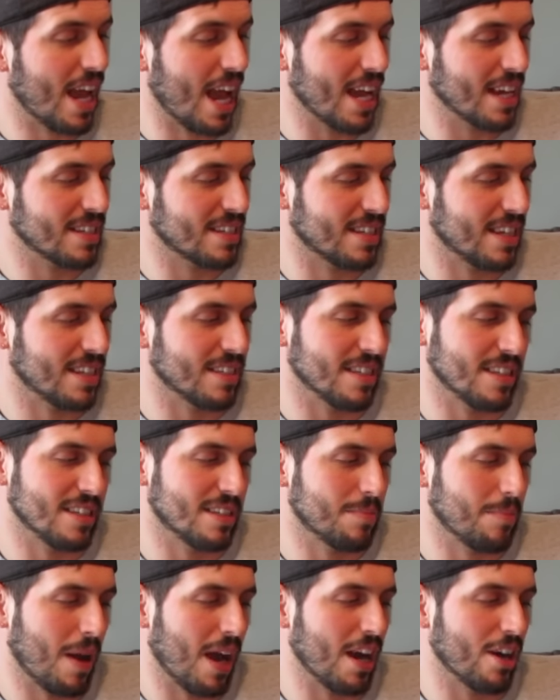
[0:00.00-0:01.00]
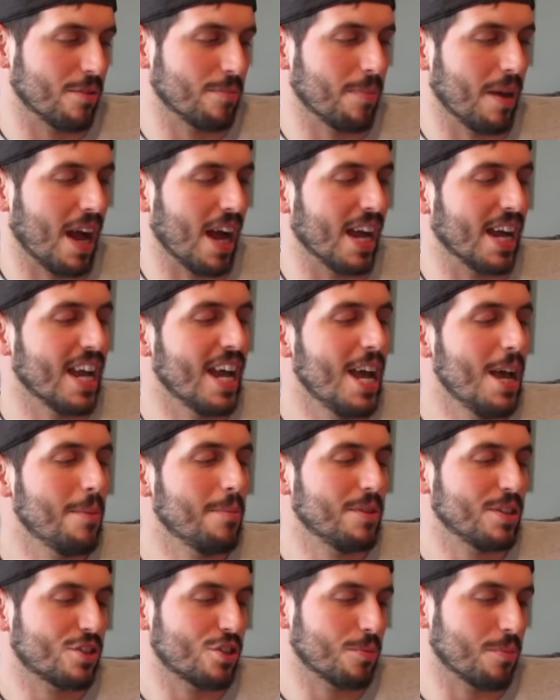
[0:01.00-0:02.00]
accents inspired by
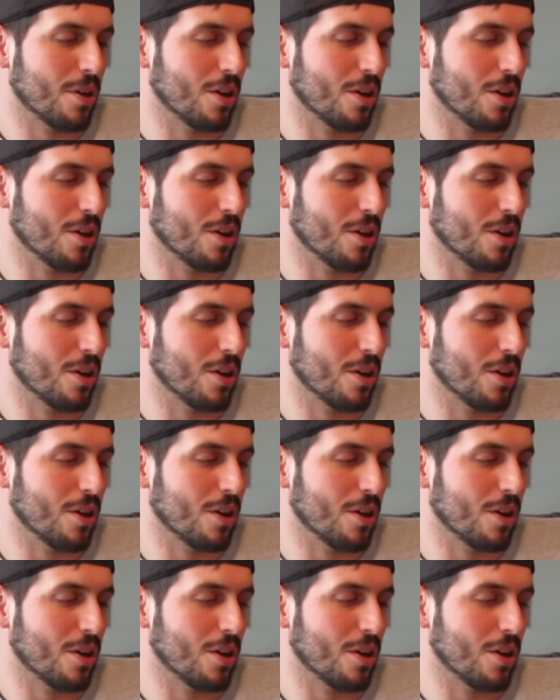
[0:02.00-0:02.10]
Mr.